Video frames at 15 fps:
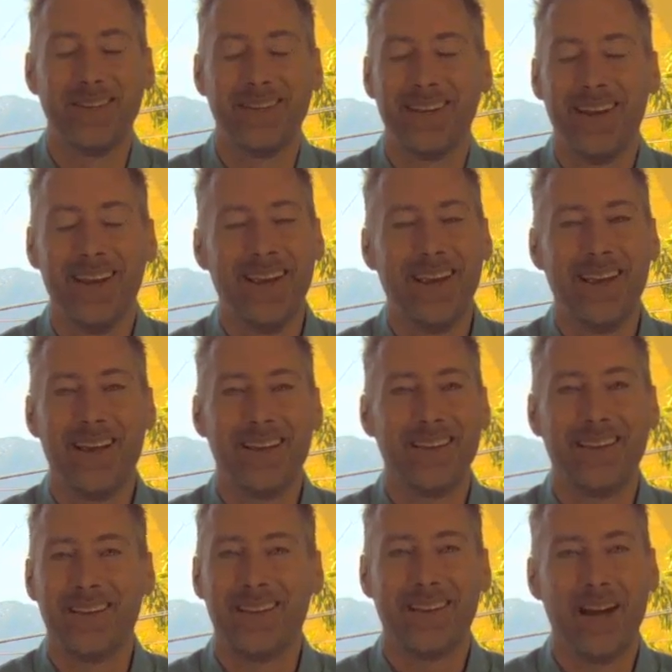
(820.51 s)
And
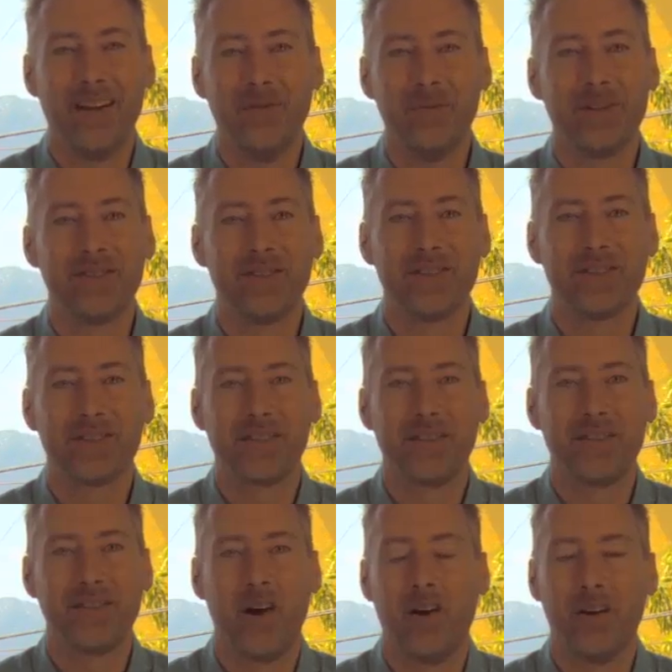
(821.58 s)
the government is just
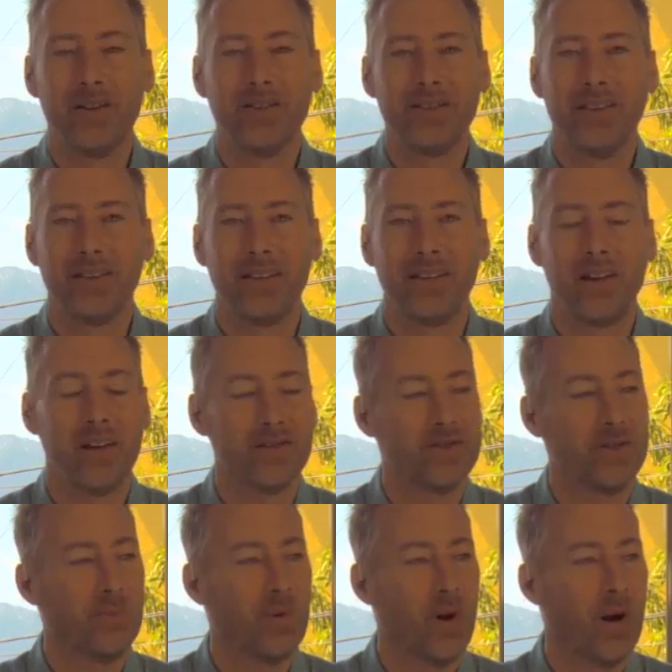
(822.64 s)
constantly
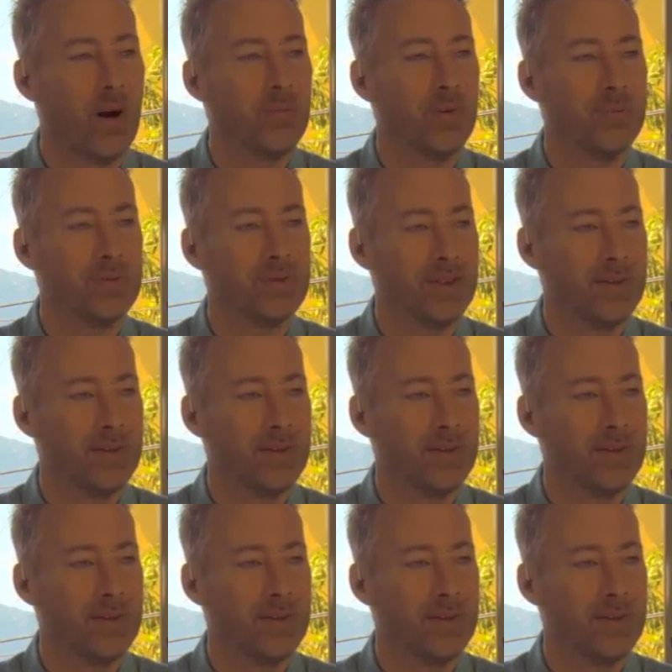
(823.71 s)
causing problems.